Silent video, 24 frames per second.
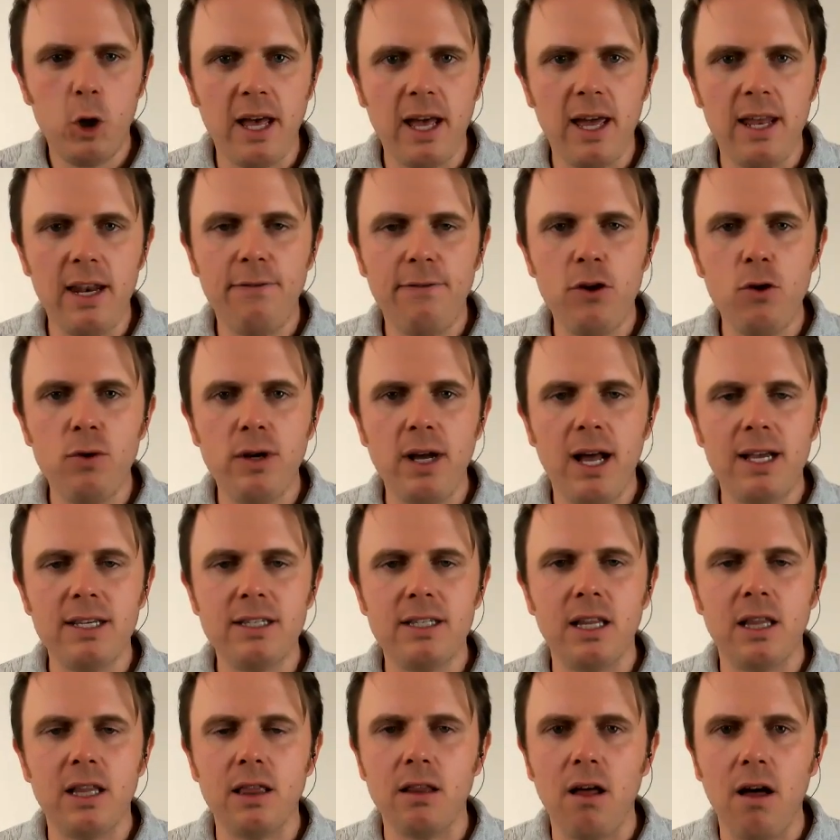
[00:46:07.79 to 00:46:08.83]
And if you guys
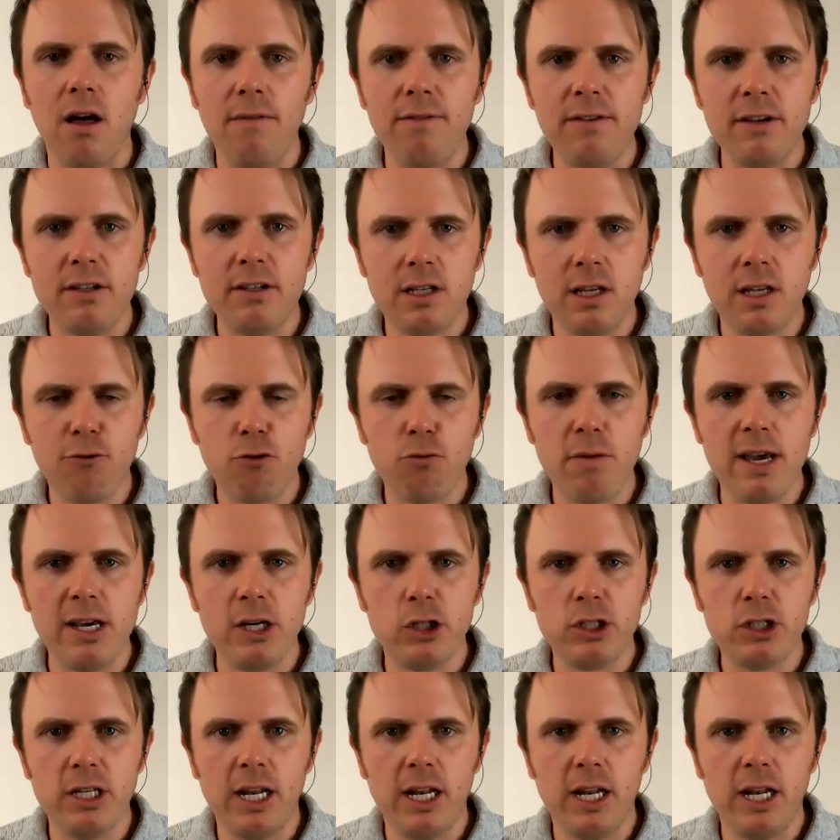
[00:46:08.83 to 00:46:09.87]
love this
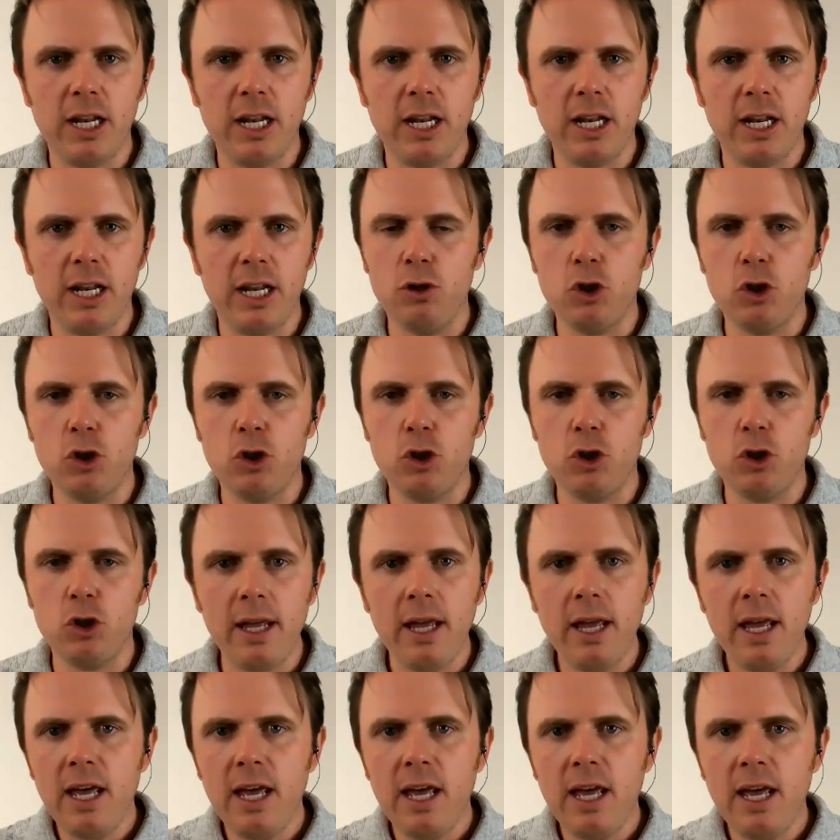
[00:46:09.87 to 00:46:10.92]
information and you enjoy it,
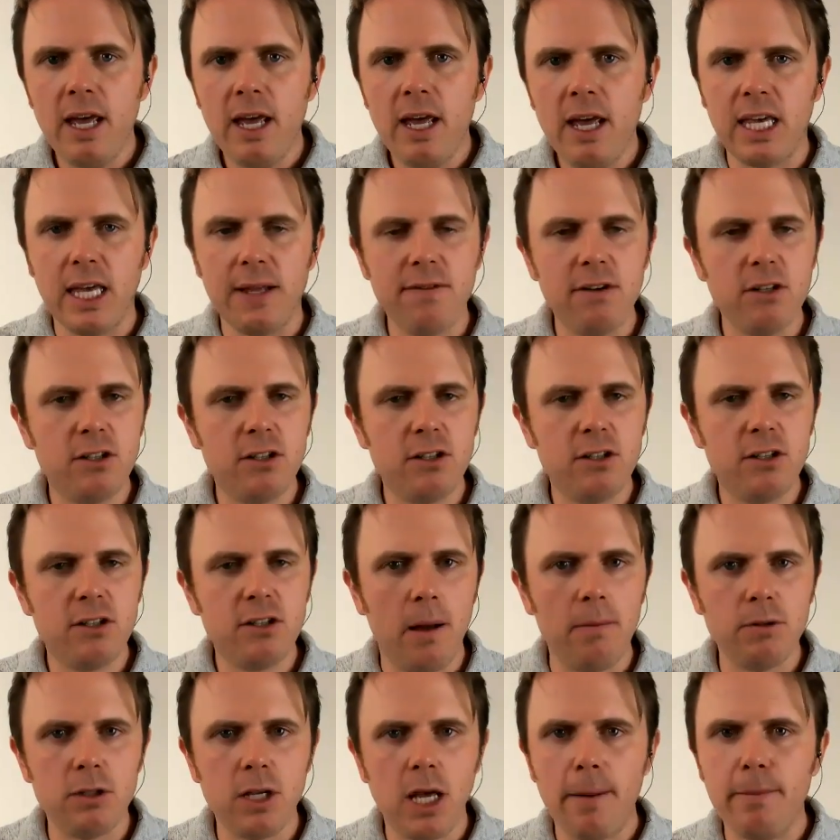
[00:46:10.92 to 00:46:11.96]
give us a
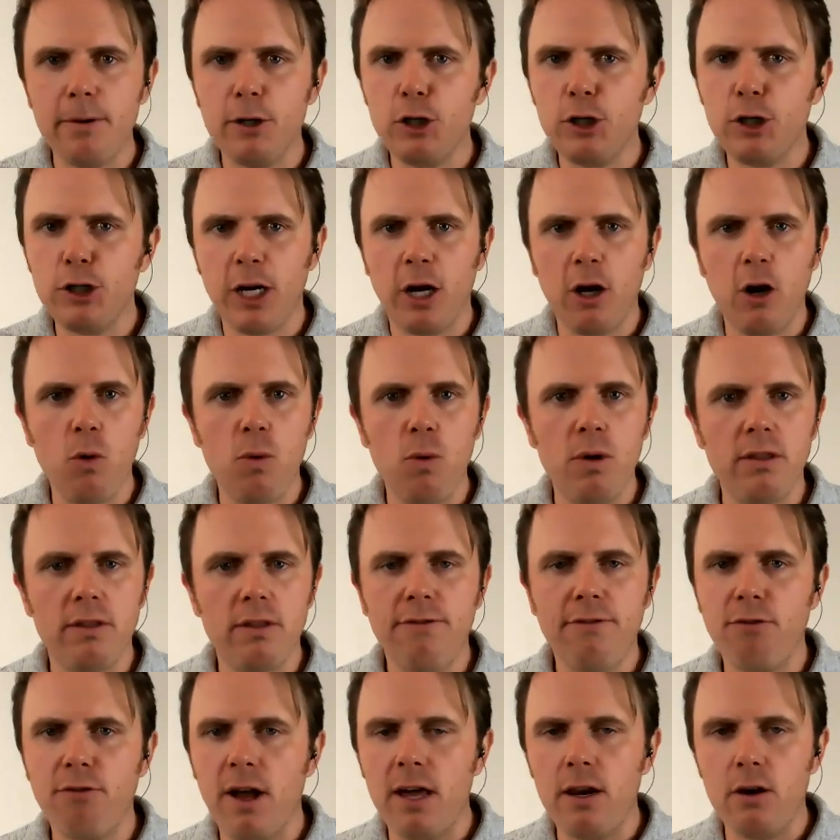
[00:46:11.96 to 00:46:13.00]
thumbs up, share it with a
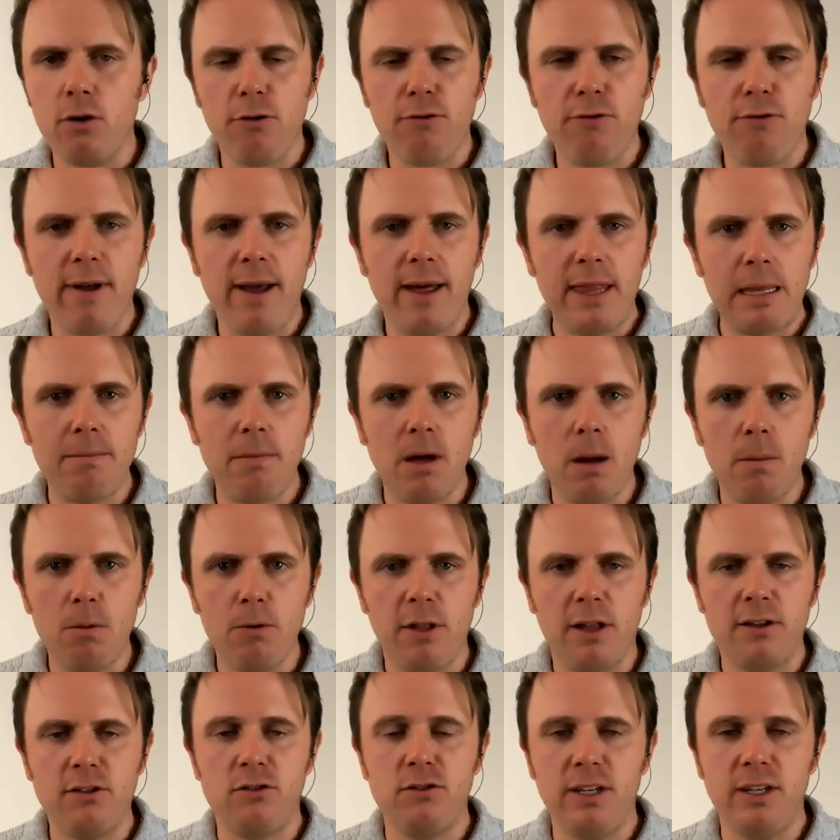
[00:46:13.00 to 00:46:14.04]
friend or a family member
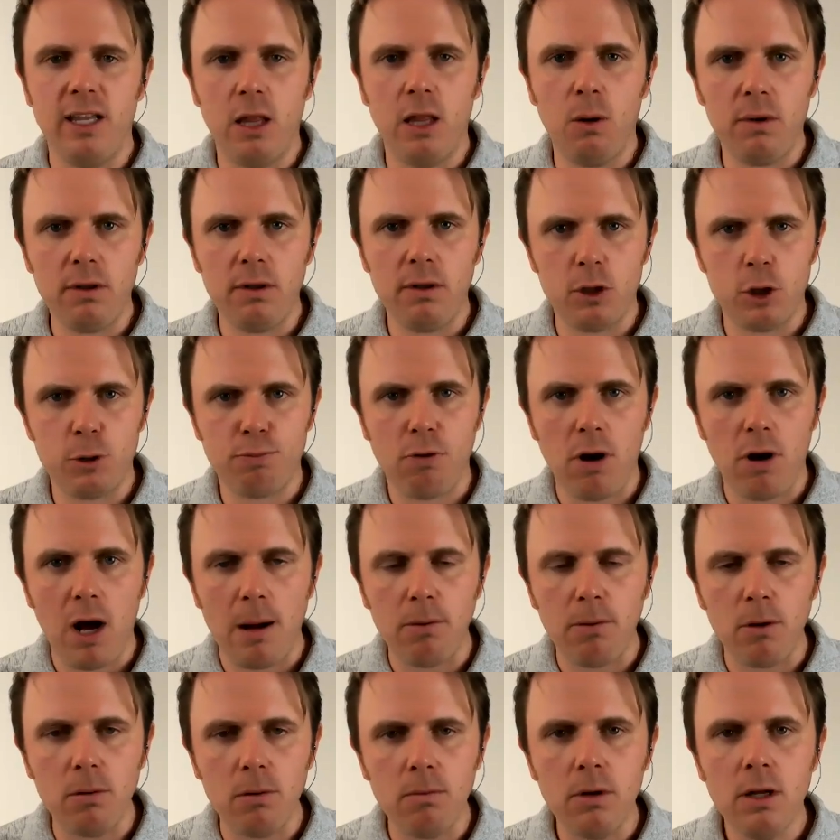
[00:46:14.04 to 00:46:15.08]
that's dealing with this
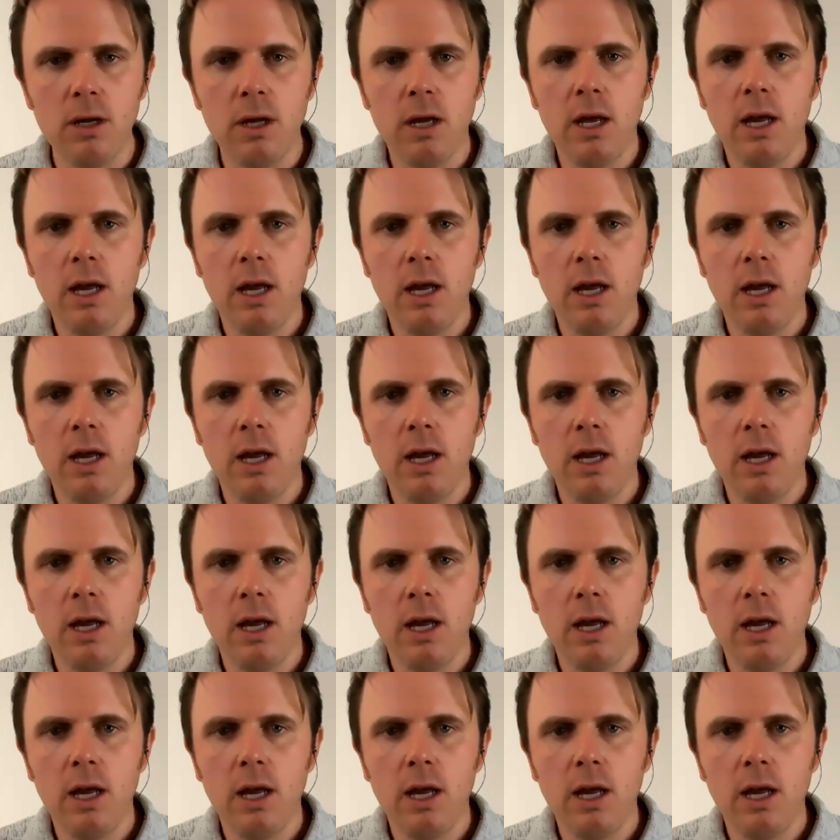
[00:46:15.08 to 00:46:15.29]
problem.